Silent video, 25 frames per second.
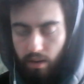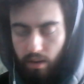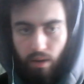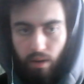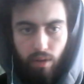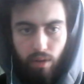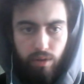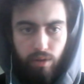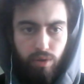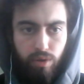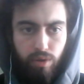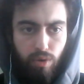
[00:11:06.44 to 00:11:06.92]

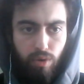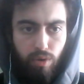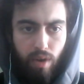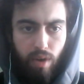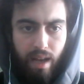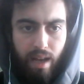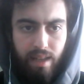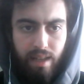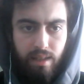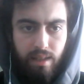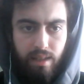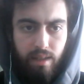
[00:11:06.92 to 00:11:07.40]
also
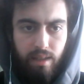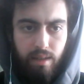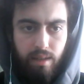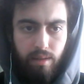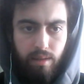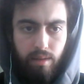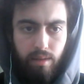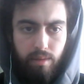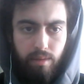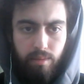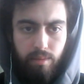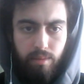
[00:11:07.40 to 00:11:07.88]
has
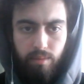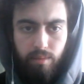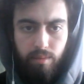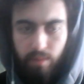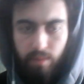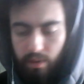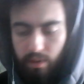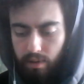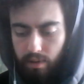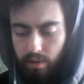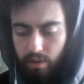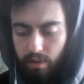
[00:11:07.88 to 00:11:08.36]
a
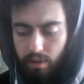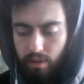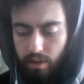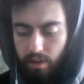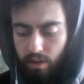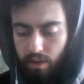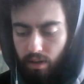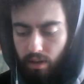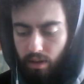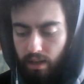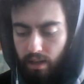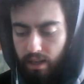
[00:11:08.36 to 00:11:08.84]

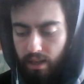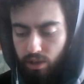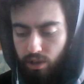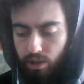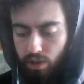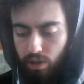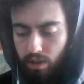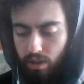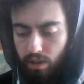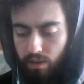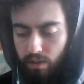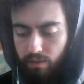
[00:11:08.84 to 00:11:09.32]

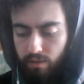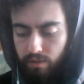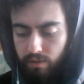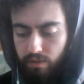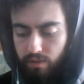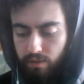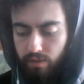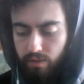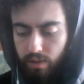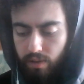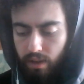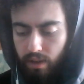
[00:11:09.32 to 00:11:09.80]
collection of
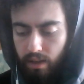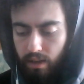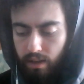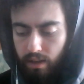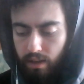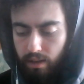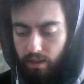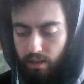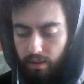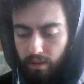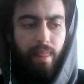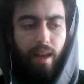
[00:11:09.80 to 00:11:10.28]

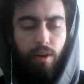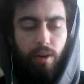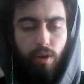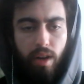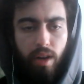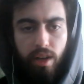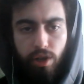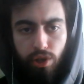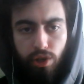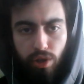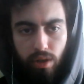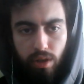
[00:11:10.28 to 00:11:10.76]

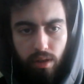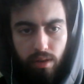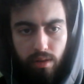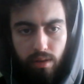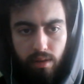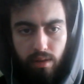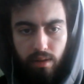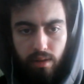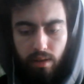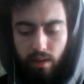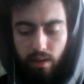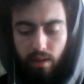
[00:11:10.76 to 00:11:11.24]

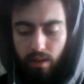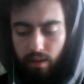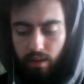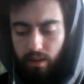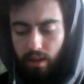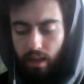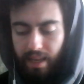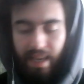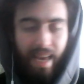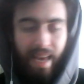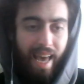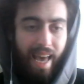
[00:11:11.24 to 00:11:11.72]
narrations
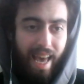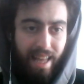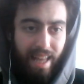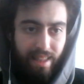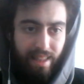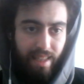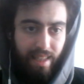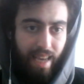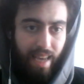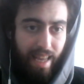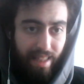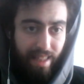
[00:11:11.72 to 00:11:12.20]
he
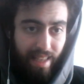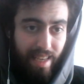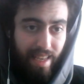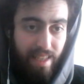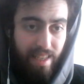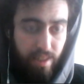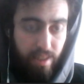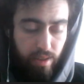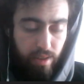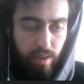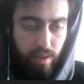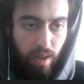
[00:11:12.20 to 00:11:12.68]
had at
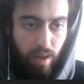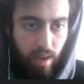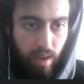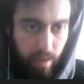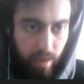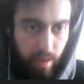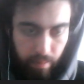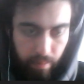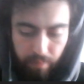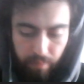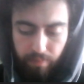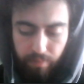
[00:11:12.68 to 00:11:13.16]
his
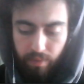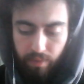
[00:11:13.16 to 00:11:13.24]
time.